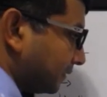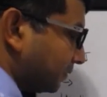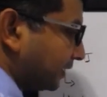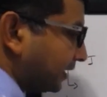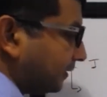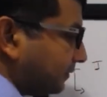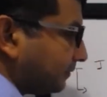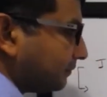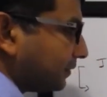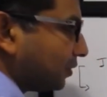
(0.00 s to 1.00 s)

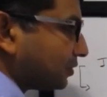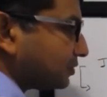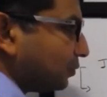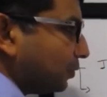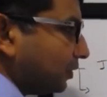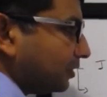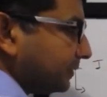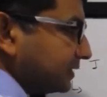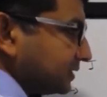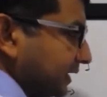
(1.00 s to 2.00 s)
Okay, because the verb
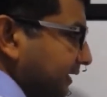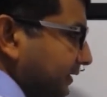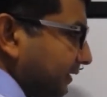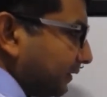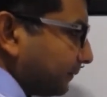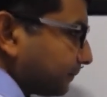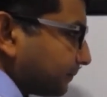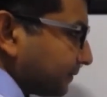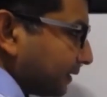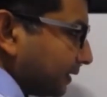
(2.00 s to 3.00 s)
is likna,
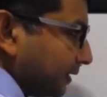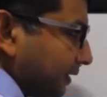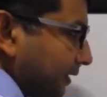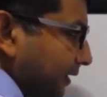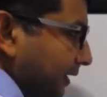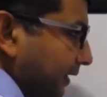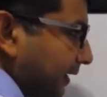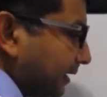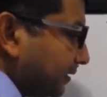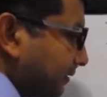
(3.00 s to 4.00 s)

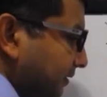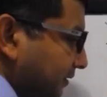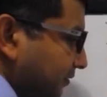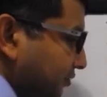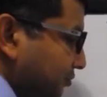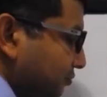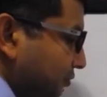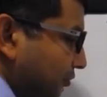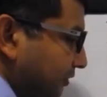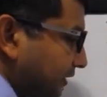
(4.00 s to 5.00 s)
and you
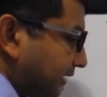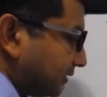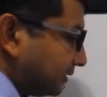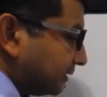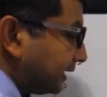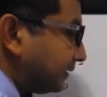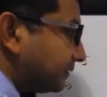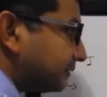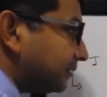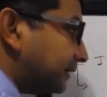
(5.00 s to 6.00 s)
looked at the
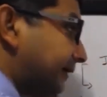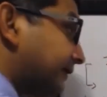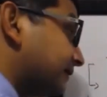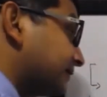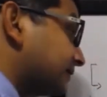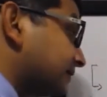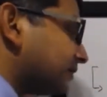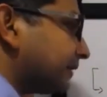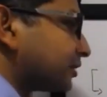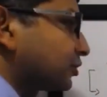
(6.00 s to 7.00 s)
letter. Letter is
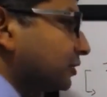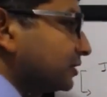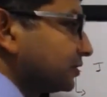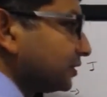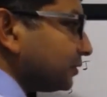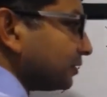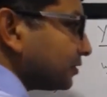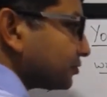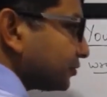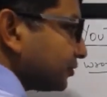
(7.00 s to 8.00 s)
considered masculine singular,
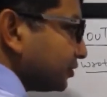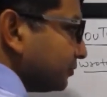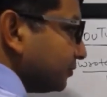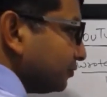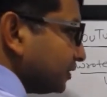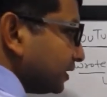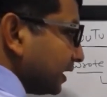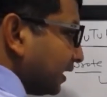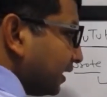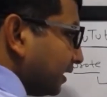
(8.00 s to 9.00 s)
so you remove the
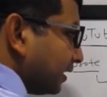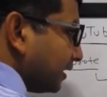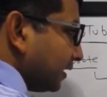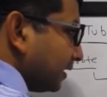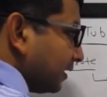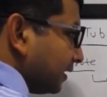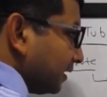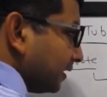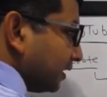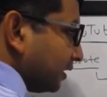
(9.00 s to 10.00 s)
na
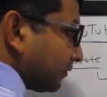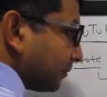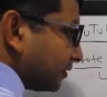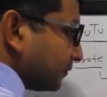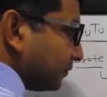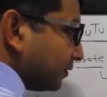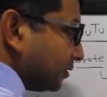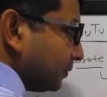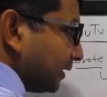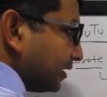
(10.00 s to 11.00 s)
from the
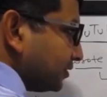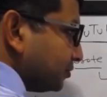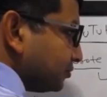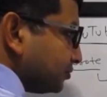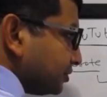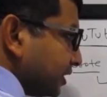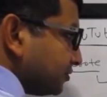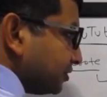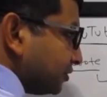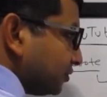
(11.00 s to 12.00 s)
verb and you
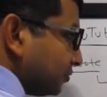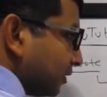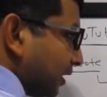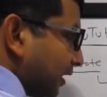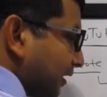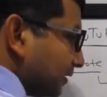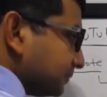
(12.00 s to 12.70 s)
change it to a.